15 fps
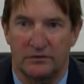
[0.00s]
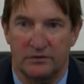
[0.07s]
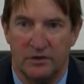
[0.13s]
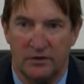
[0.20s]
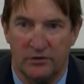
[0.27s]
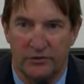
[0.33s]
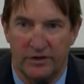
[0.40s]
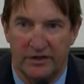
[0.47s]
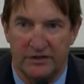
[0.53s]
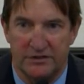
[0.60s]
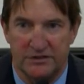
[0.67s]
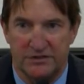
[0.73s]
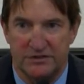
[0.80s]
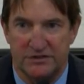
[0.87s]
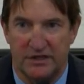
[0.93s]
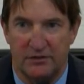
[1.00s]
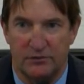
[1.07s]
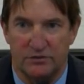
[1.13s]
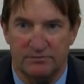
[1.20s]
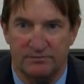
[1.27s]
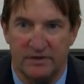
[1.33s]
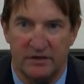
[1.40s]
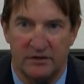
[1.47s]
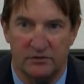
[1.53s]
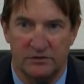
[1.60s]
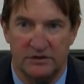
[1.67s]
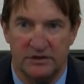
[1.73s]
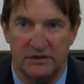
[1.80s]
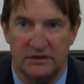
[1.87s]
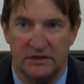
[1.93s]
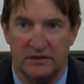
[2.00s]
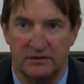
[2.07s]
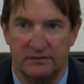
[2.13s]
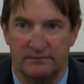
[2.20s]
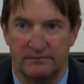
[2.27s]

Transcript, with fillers: No, they could just say it was male DNA.